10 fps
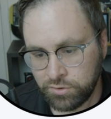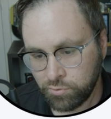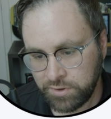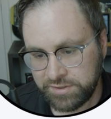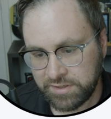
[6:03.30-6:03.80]

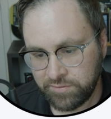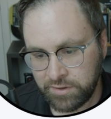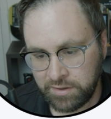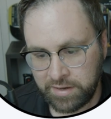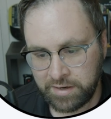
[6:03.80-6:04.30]

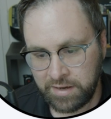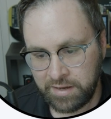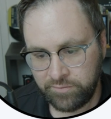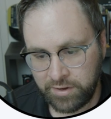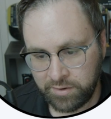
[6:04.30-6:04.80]
27 at
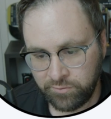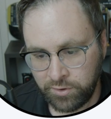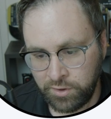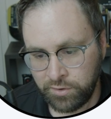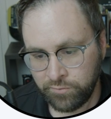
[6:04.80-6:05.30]
FF
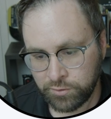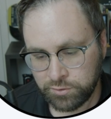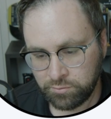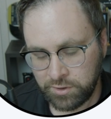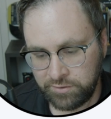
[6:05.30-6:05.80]
for
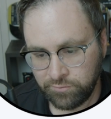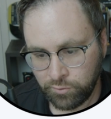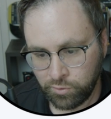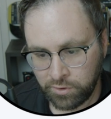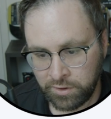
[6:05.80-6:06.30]

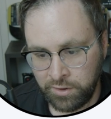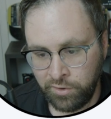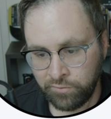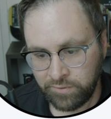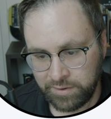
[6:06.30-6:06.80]
24
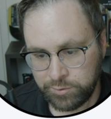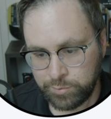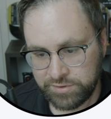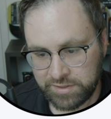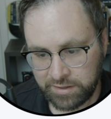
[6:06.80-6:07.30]
frames
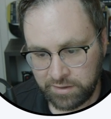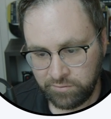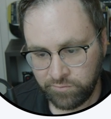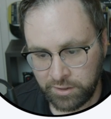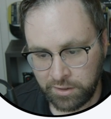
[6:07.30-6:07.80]
per second
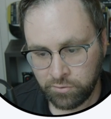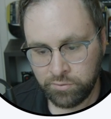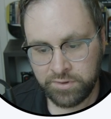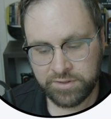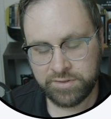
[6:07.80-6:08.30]
video
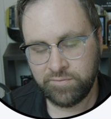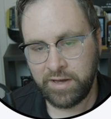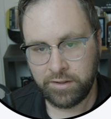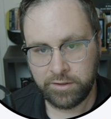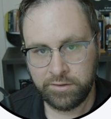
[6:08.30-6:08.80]
is
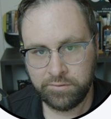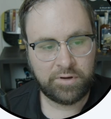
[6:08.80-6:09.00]
invalid.